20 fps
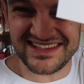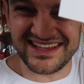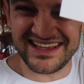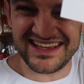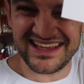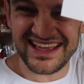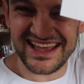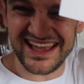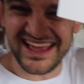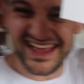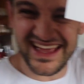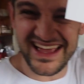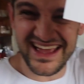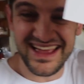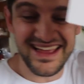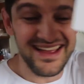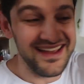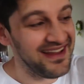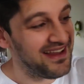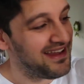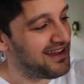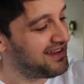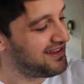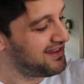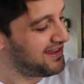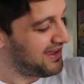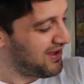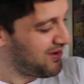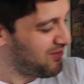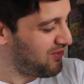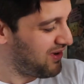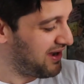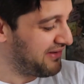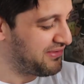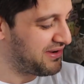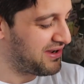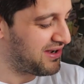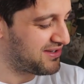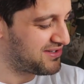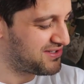It was my attempt at a paw print. Why
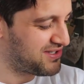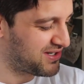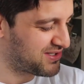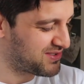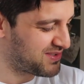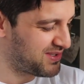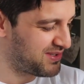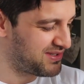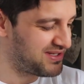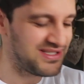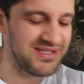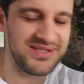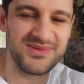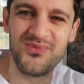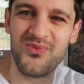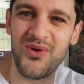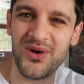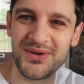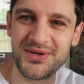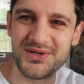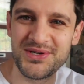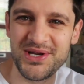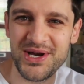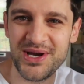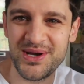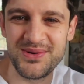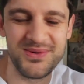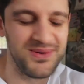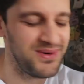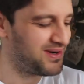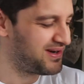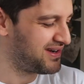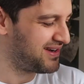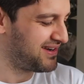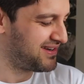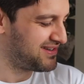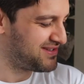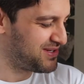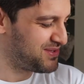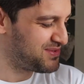have we got a dog's 31 toe?
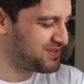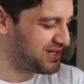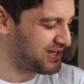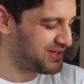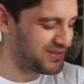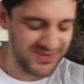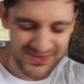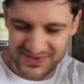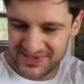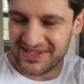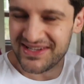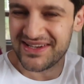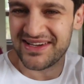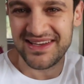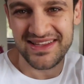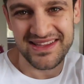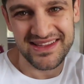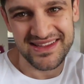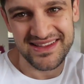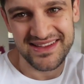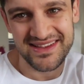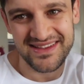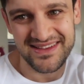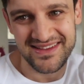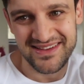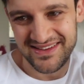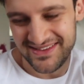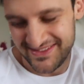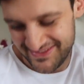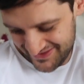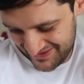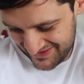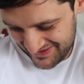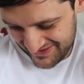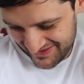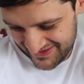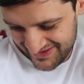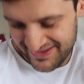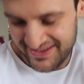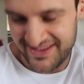Two toes. Why,
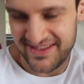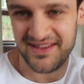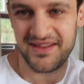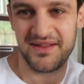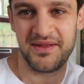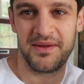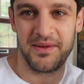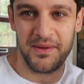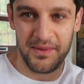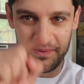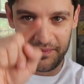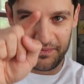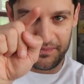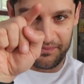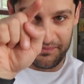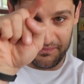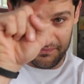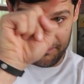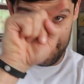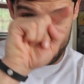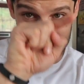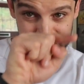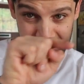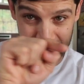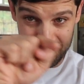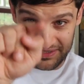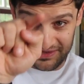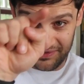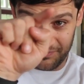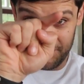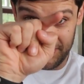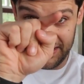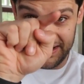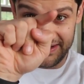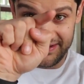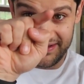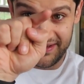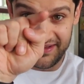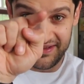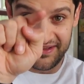what are they meant to be like? Big middle
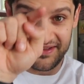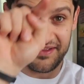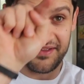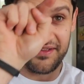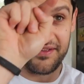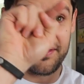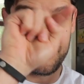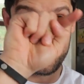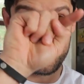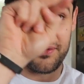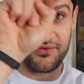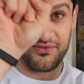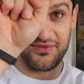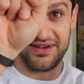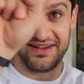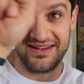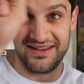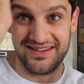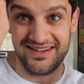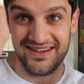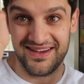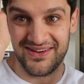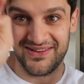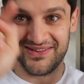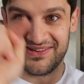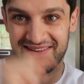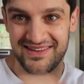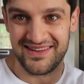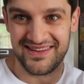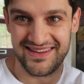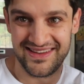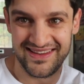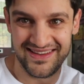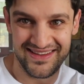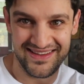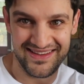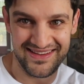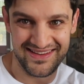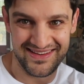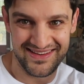pad. Uh, Alright.
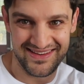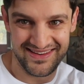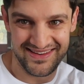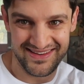Alright.